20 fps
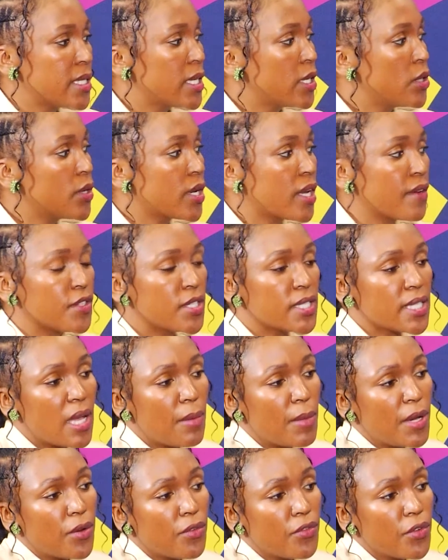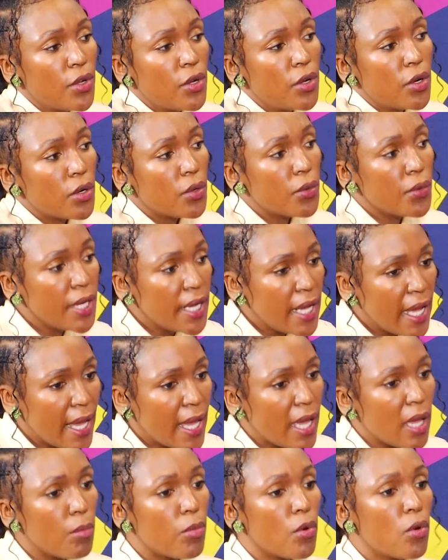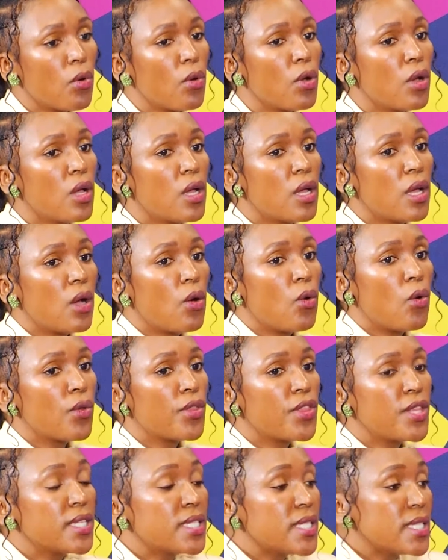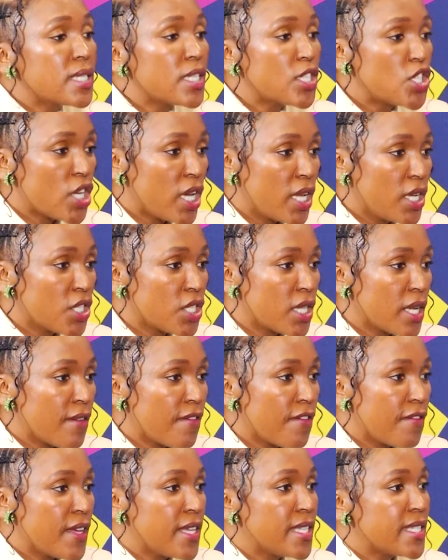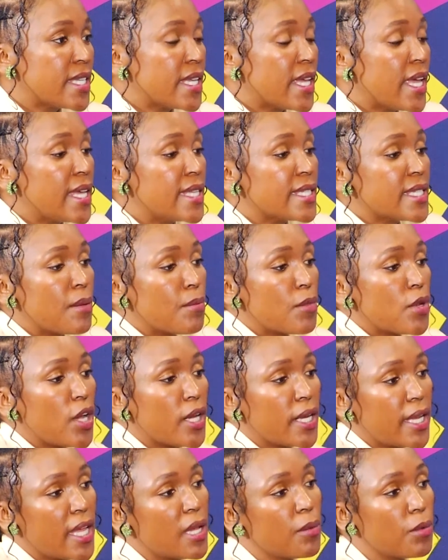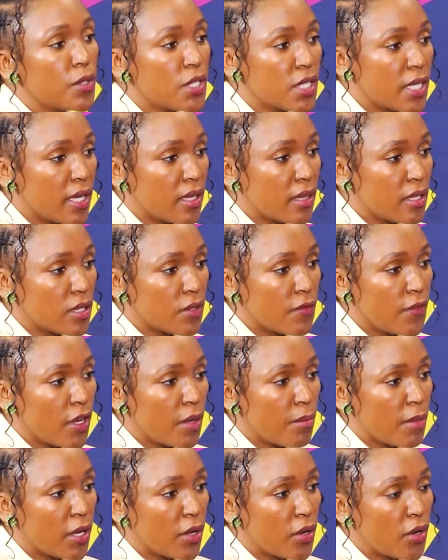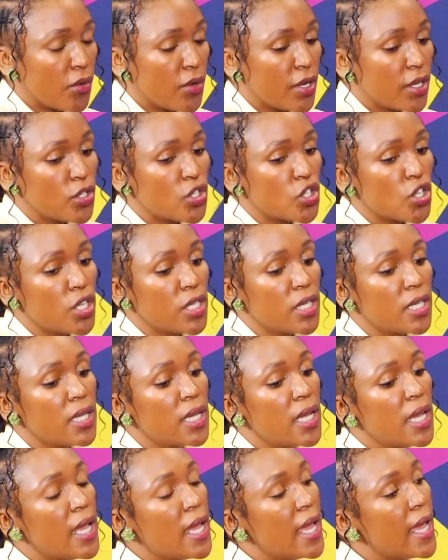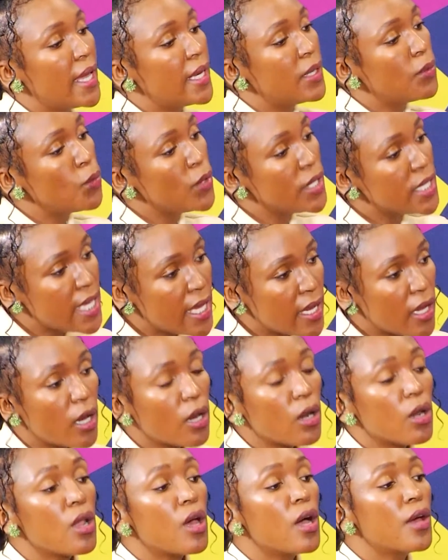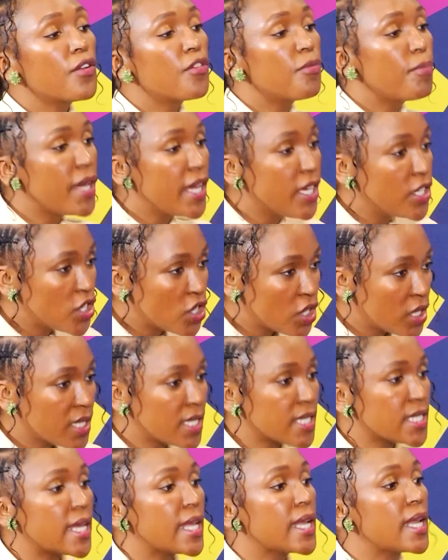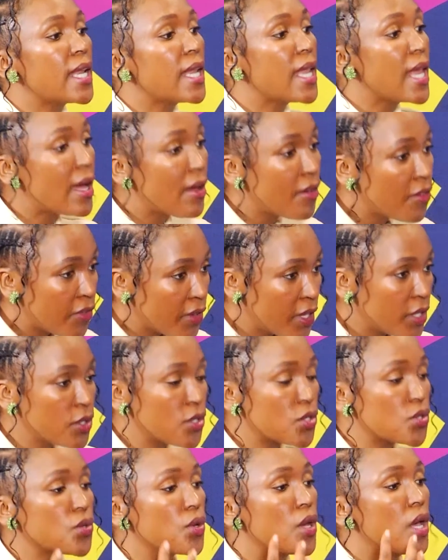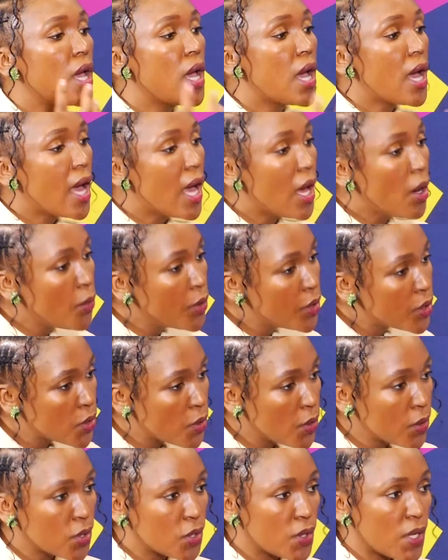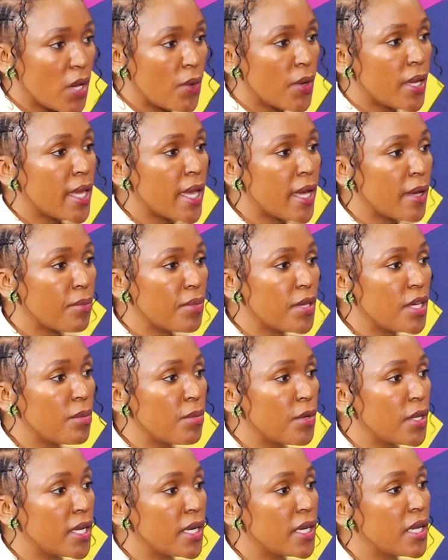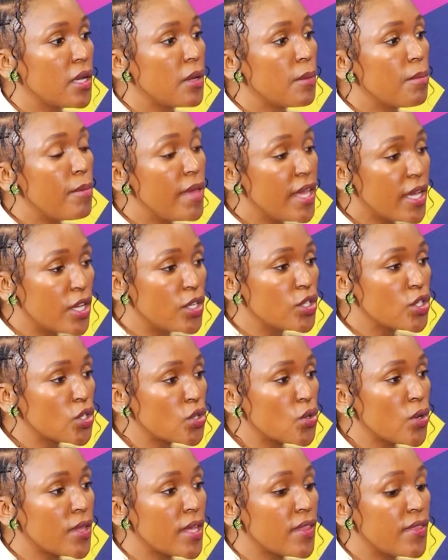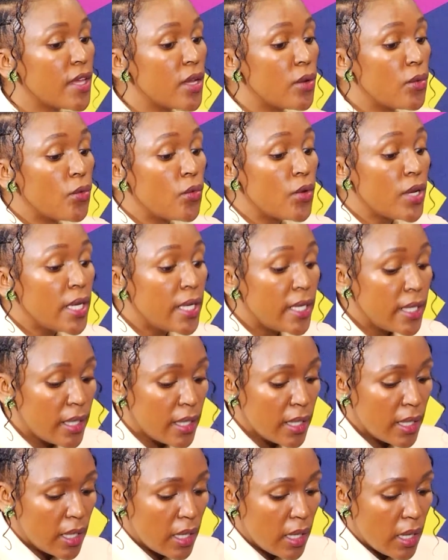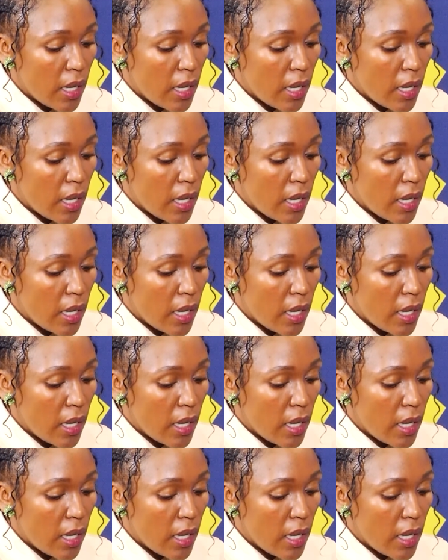say, look, I've just come out of rehab, or this is the challenge that I'm facing, hence I'm not able to get this far in my career journey. And we take a lot of patience and love into how we talk to our young people and making sure that they really,